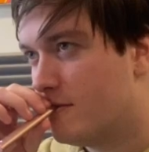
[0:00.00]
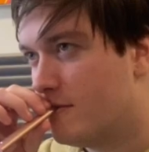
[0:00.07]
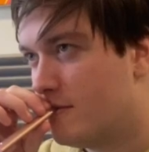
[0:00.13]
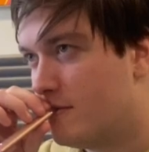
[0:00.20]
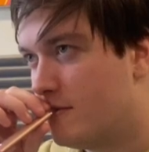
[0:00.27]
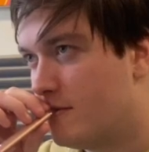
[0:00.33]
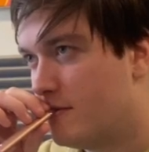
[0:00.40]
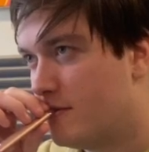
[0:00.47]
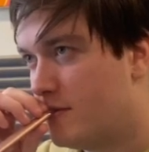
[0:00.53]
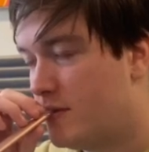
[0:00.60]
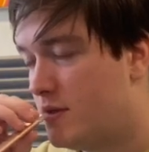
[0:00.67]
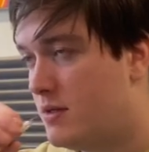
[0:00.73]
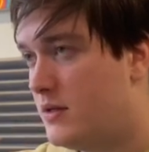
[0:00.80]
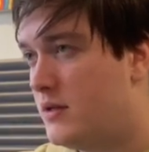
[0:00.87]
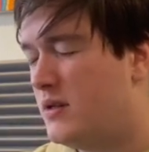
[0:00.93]

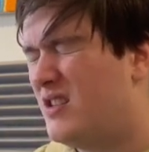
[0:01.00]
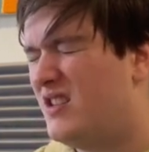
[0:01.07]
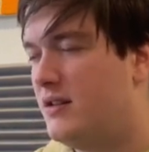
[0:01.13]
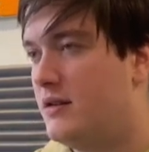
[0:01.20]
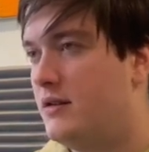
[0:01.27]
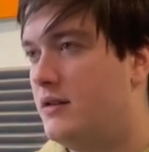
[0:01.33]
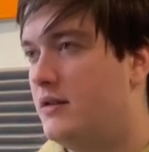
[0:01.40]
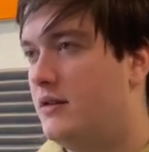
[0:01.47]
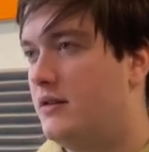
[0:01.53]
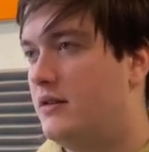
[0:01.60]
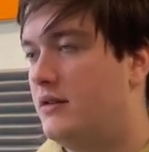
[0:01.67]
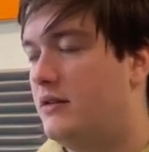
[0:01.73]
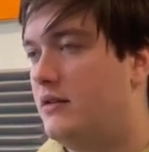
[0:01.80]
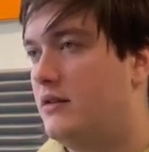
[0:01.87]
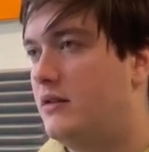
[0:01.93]

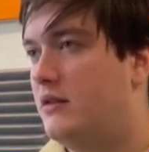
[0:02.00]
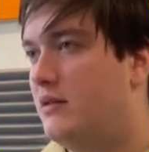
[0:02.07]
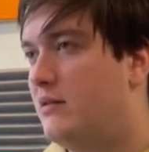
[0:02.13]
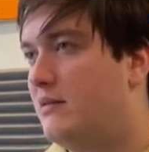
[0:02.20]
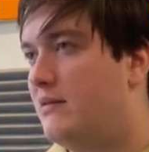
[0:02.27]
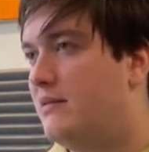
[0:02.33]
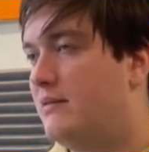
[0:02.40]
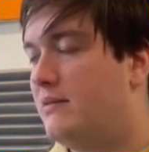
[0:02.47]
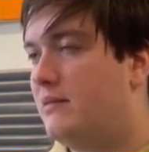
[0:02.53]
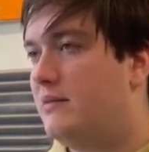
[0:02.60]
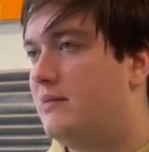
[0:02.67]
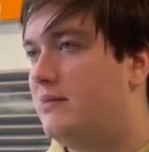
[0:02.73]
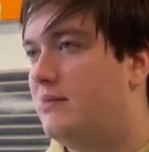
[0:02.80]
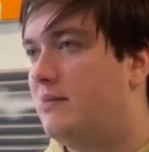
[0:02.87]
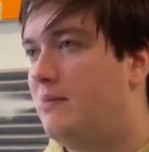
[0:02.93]

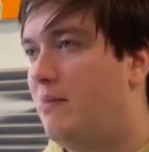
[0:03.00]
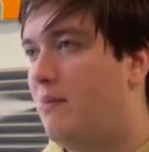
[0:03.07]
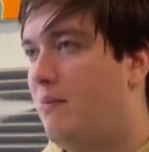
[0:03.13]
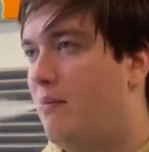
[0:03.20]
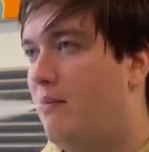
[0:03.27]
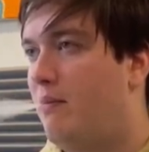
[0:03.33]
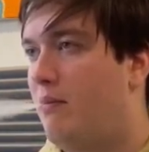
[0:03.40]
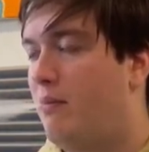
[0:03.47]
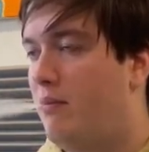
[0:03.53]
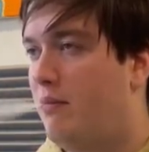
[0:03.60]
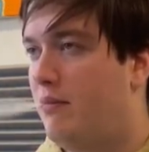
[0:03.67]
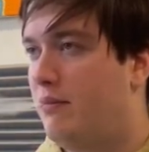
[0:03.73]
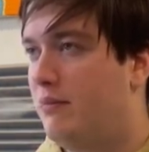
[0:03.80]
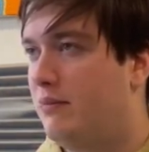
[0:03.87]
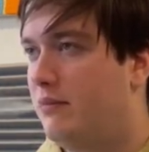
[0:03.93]

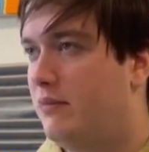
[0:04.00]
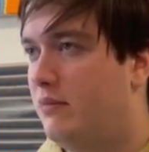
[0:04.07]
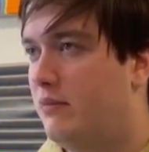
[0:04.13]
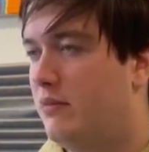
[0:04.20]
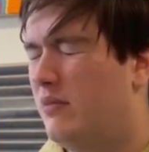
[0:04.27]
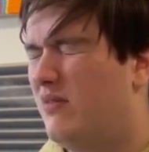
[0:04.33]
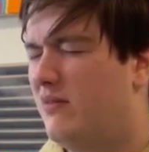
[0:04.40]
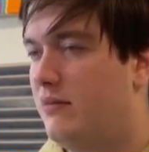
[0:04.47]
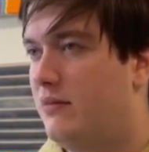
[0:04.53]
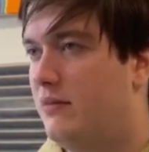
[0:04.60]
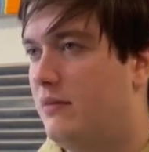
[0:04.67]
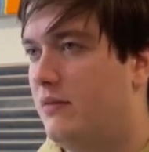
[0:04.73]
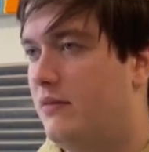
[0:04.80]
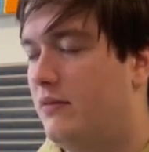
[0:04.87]
This person isn't speaking.